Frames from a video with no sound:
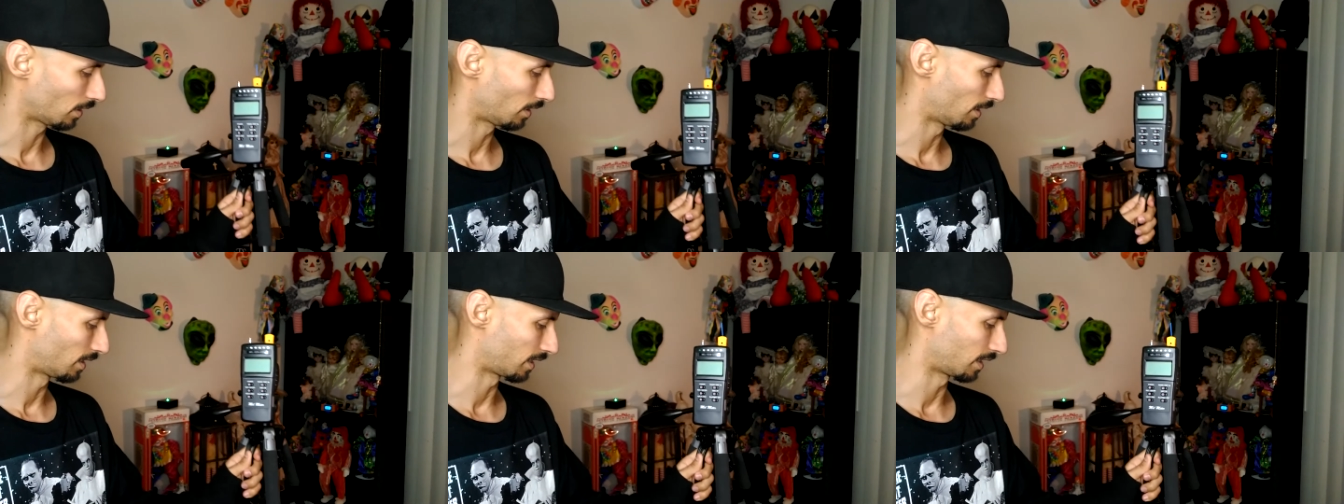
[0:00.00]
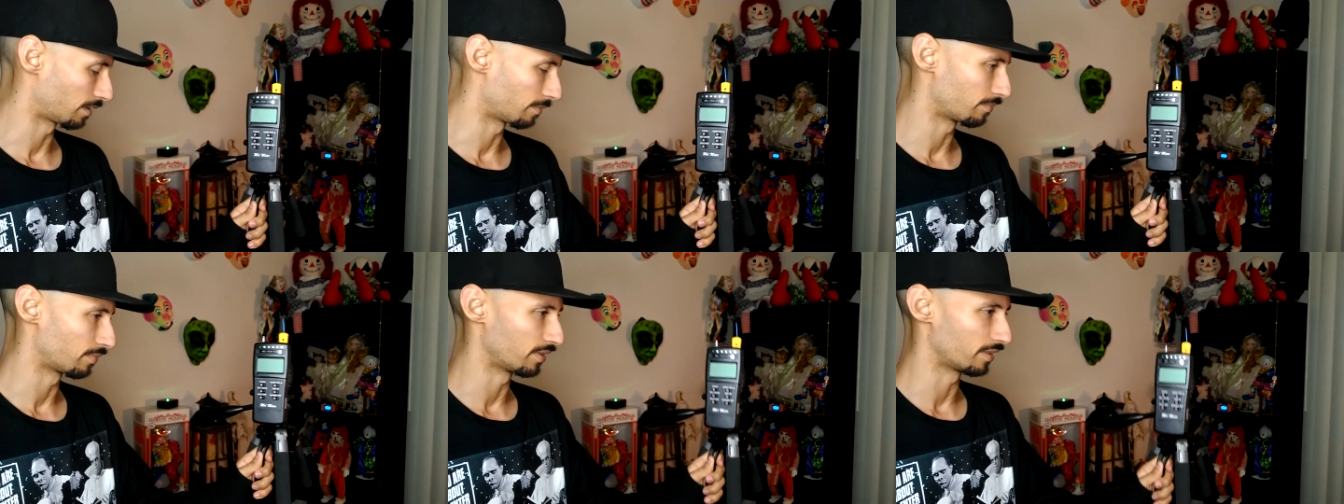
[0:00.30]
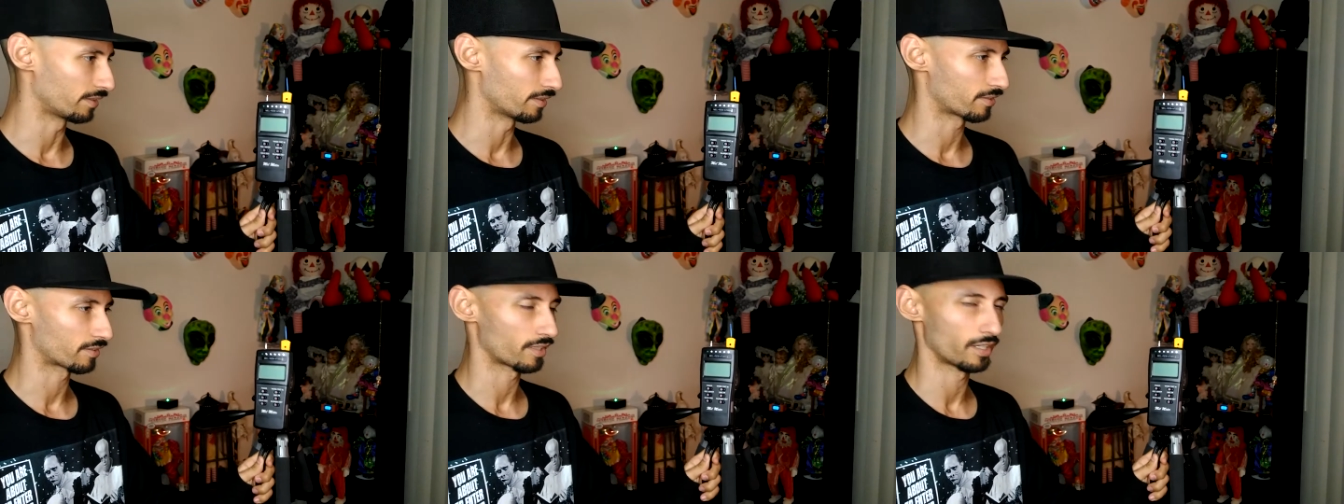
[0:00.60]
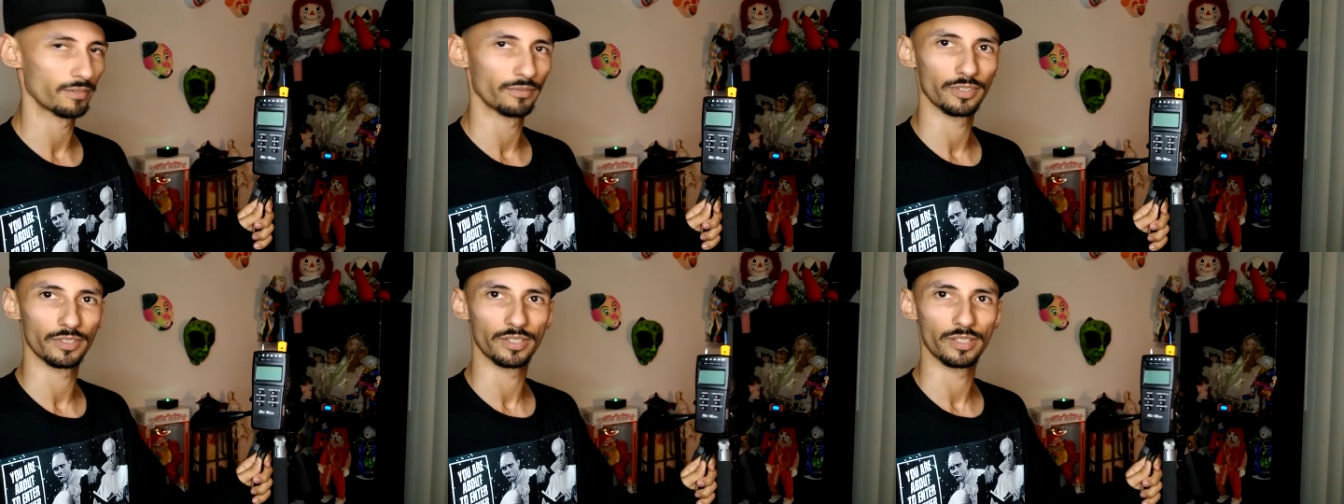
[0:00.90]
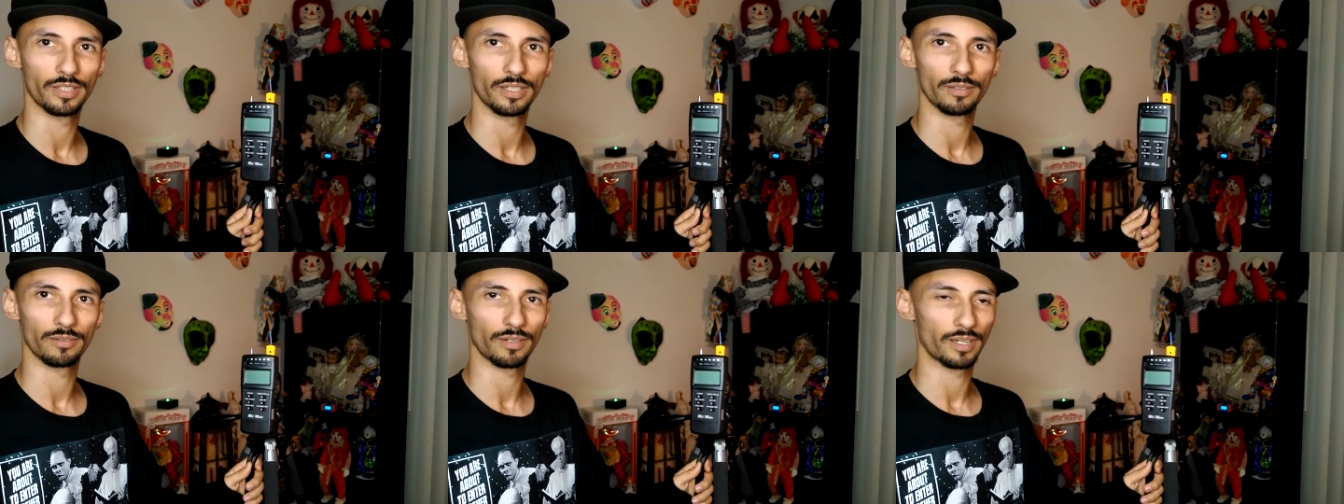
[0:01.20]
I'm going to bring this over
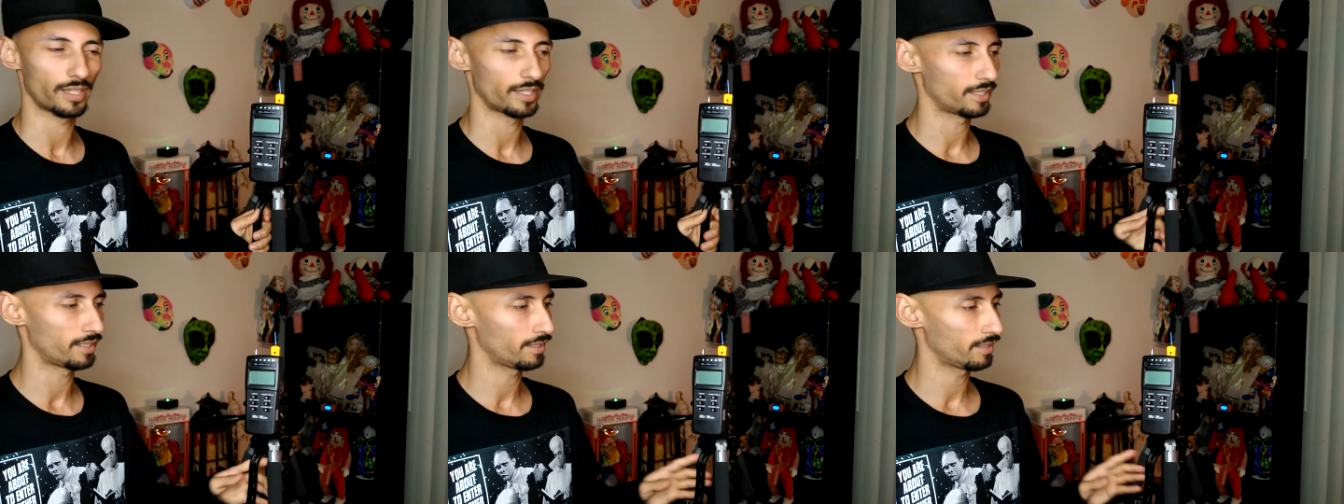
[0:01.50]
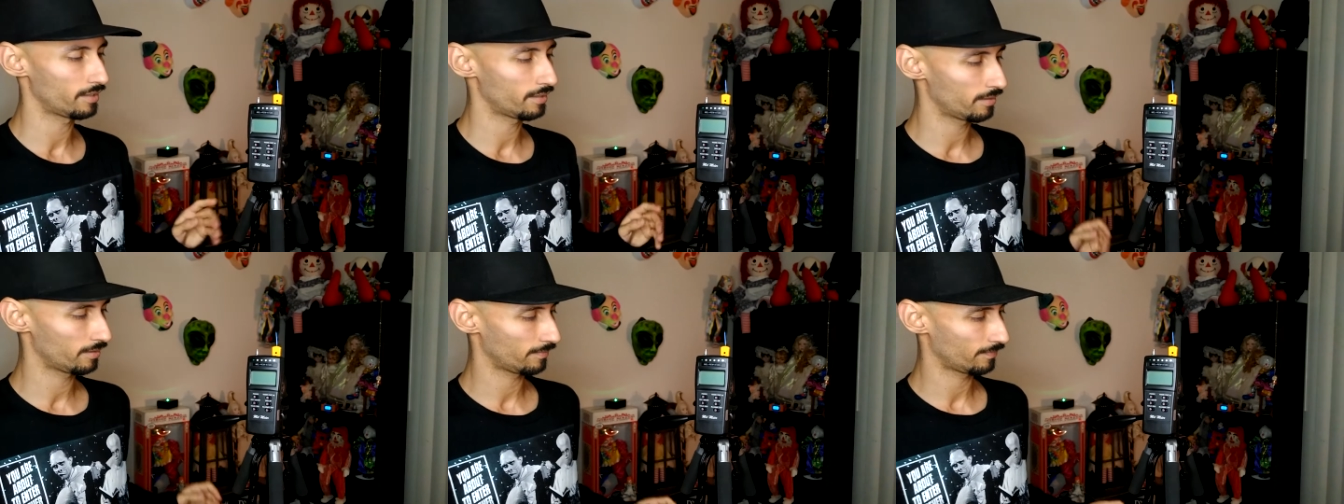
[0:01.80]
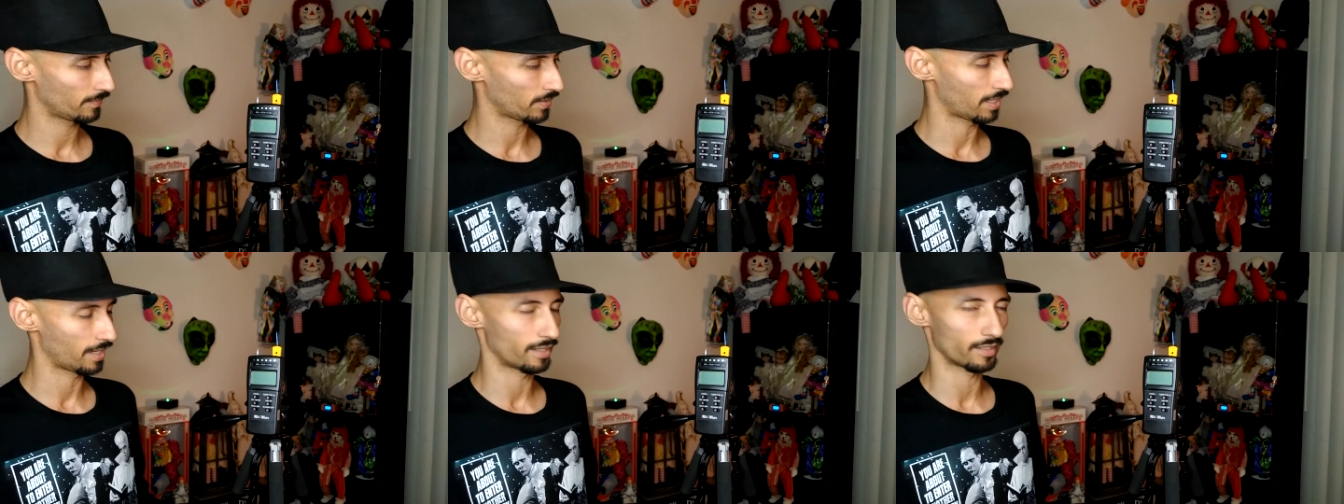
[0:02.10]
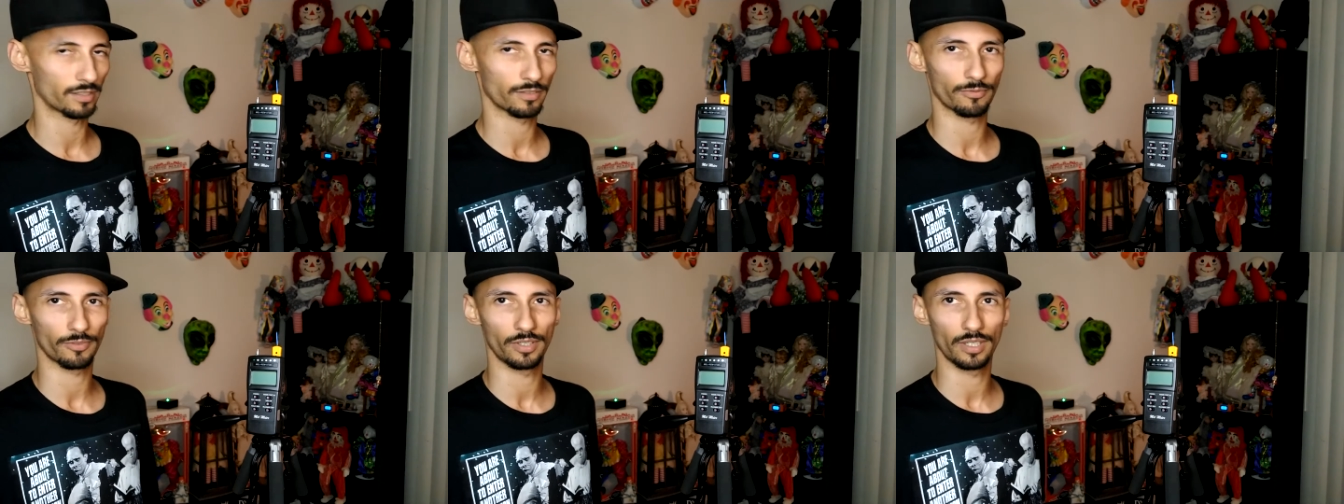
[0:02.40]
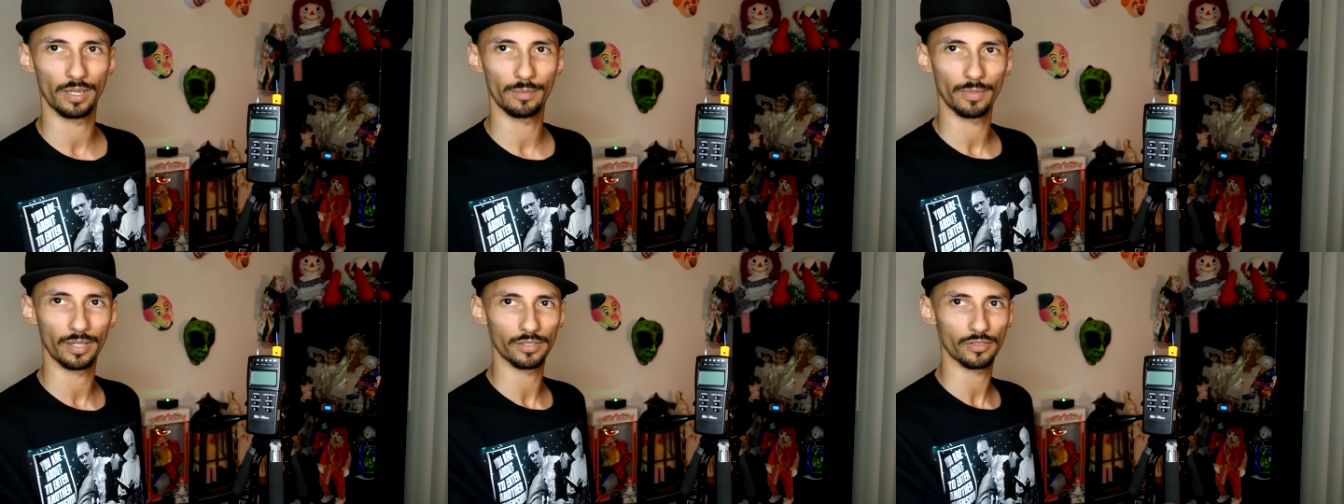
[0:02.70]
to you right here, hands-free
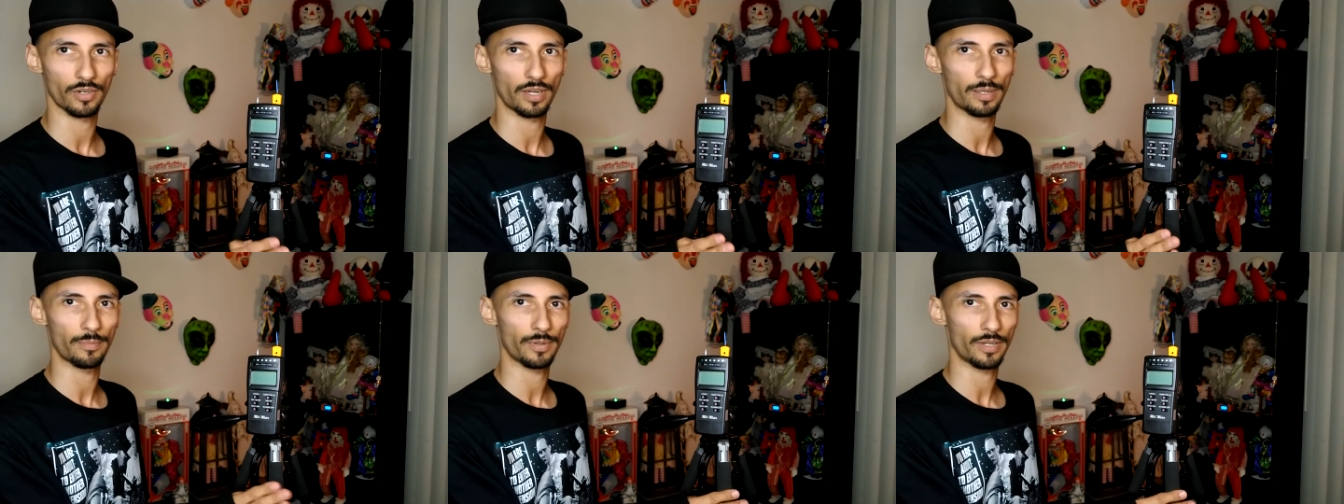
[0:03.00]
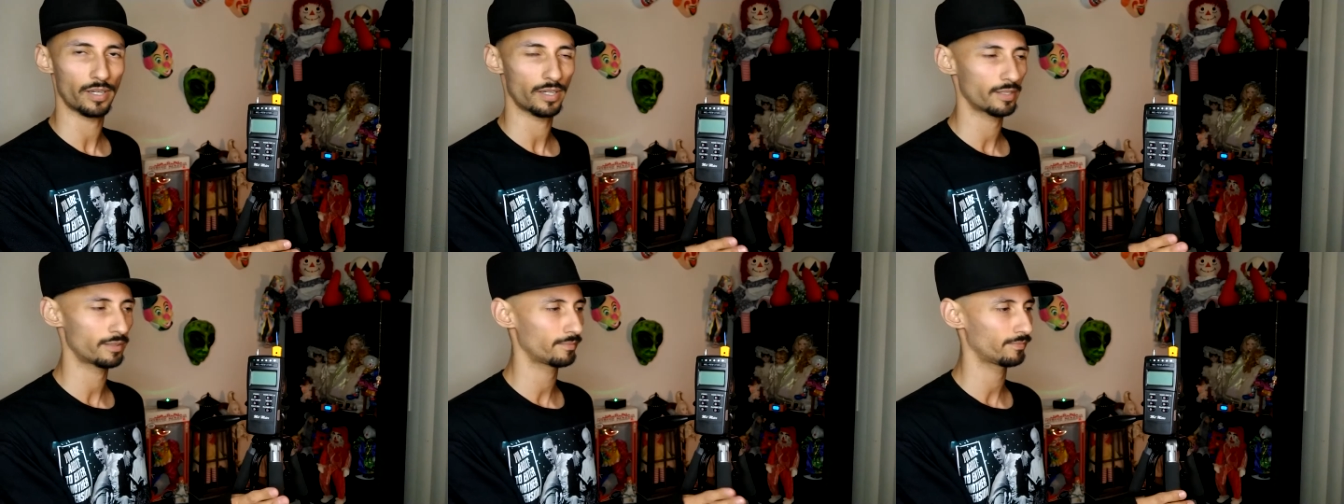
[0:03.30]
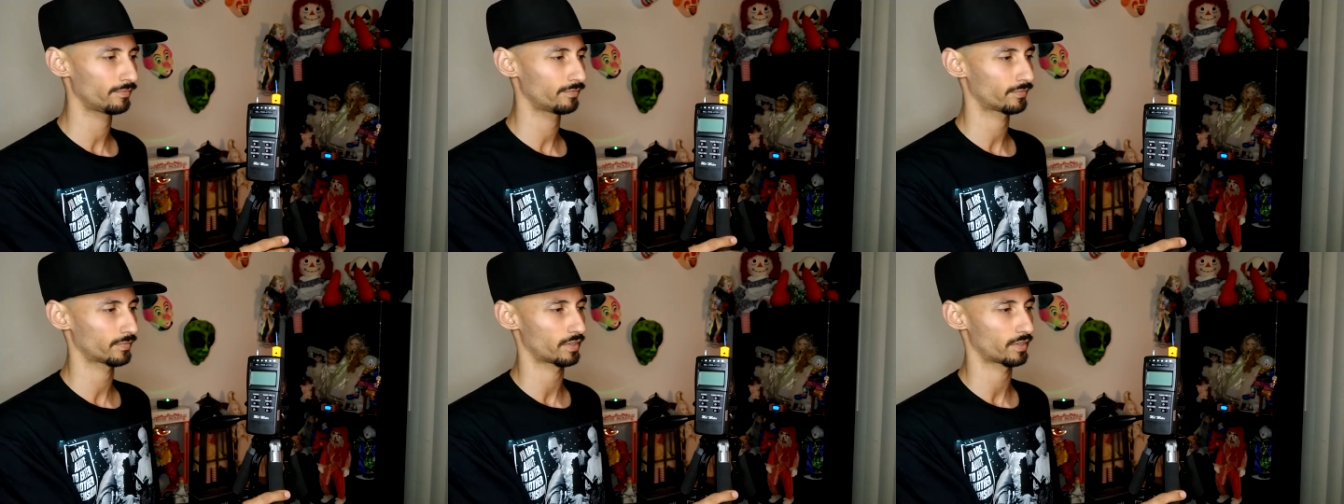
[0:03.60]
on my tripod.